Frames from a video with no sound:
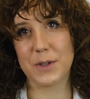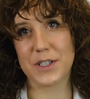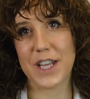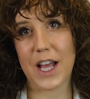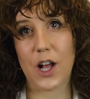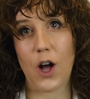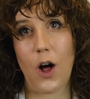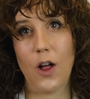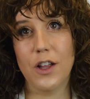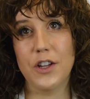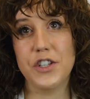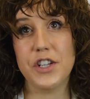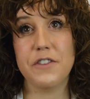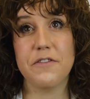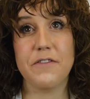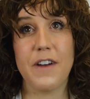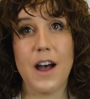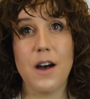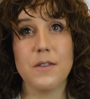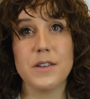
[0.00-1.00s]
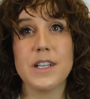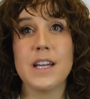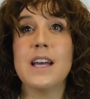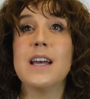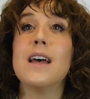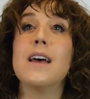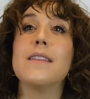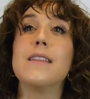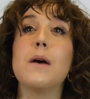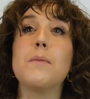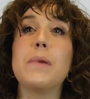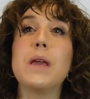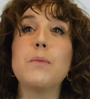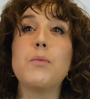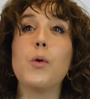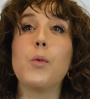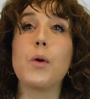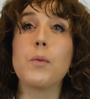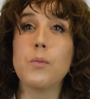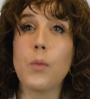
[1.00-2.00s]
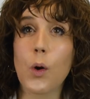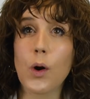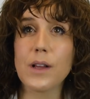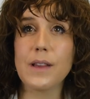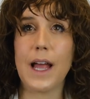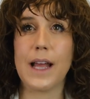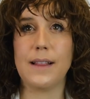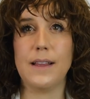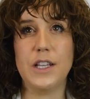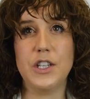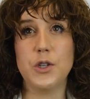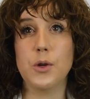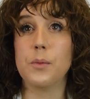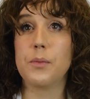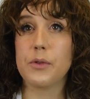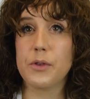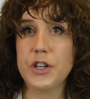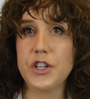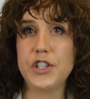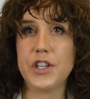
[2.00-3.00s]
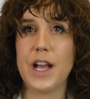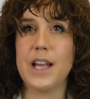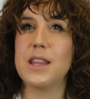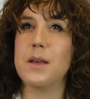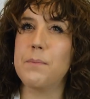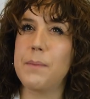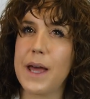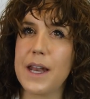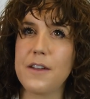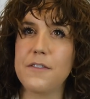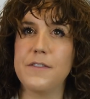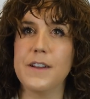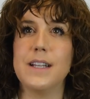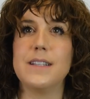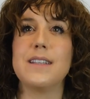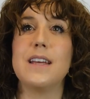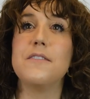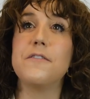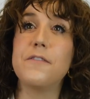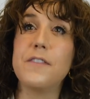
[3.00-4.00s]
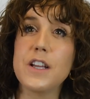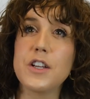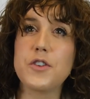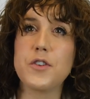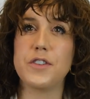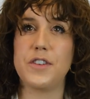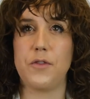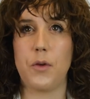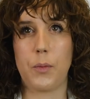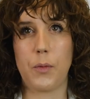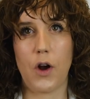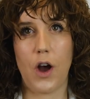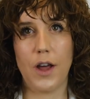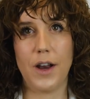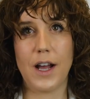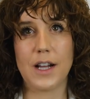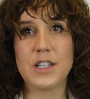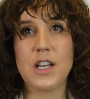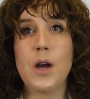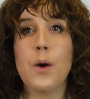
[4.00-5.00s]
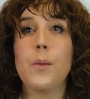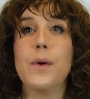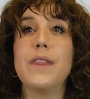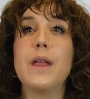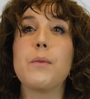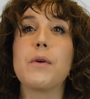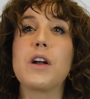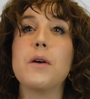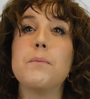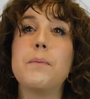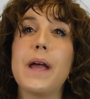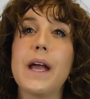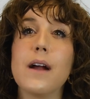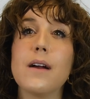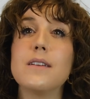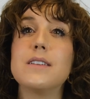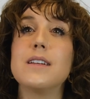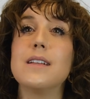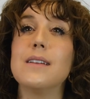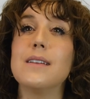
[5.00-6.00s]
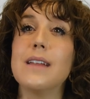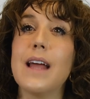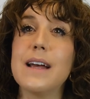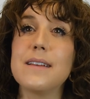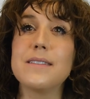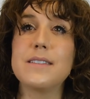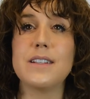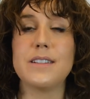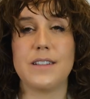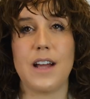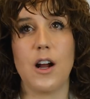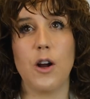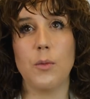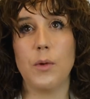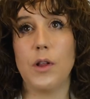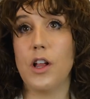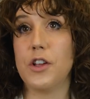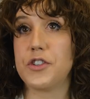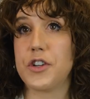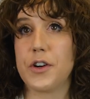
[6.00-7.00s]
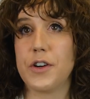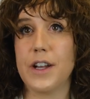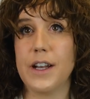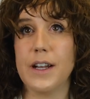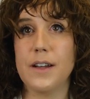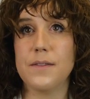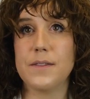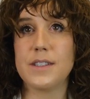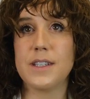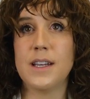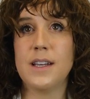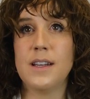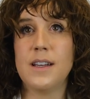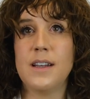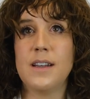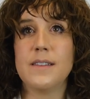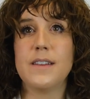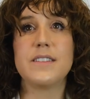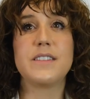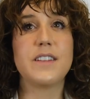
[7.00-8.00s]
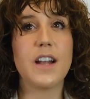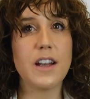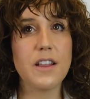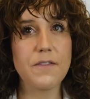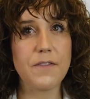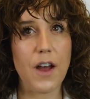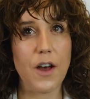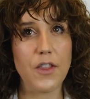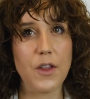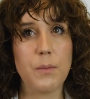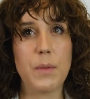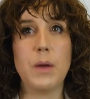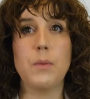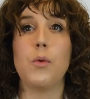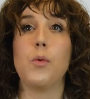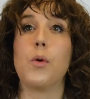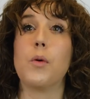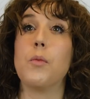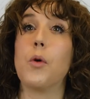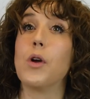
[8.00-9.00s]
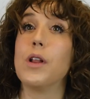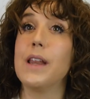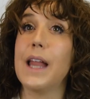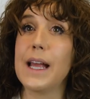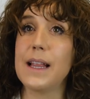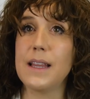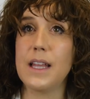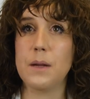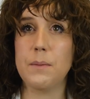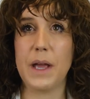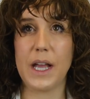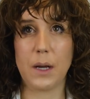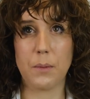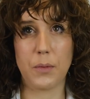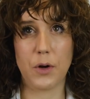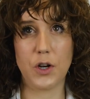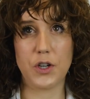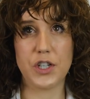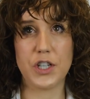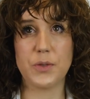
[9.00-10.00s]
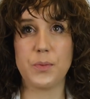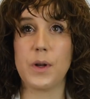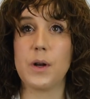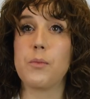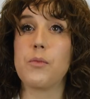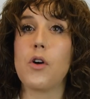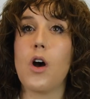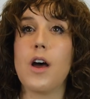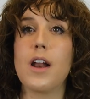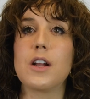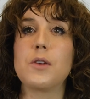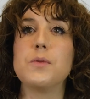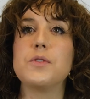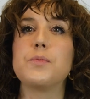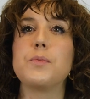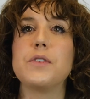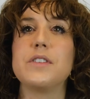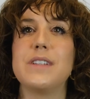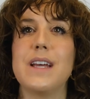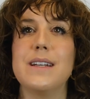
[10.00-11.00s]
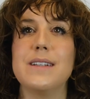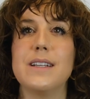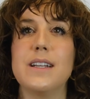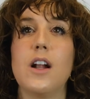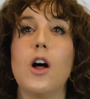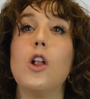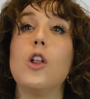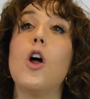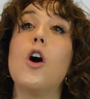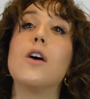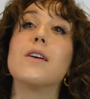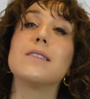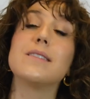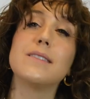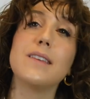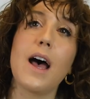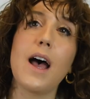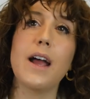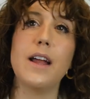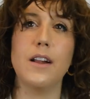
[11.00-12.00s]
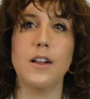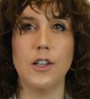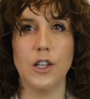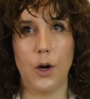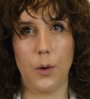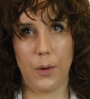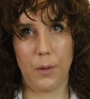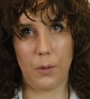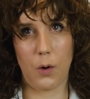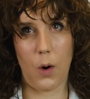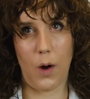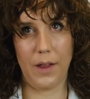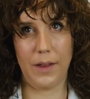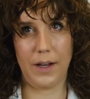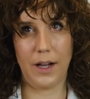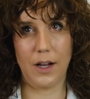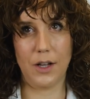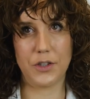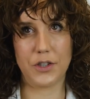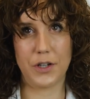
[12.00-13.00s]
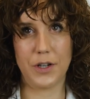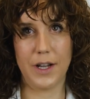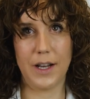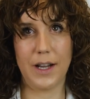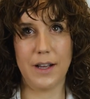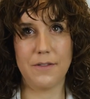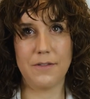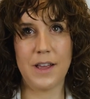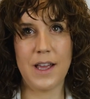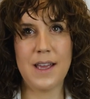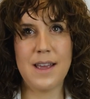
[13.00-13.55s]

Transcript: Psychology found that people were more likely to appreciate the benefits and features of a product when they were compared to less desirable alternatives. The study found that people were more likely to make a purchase when a product was presented alongside a lower quality alternative,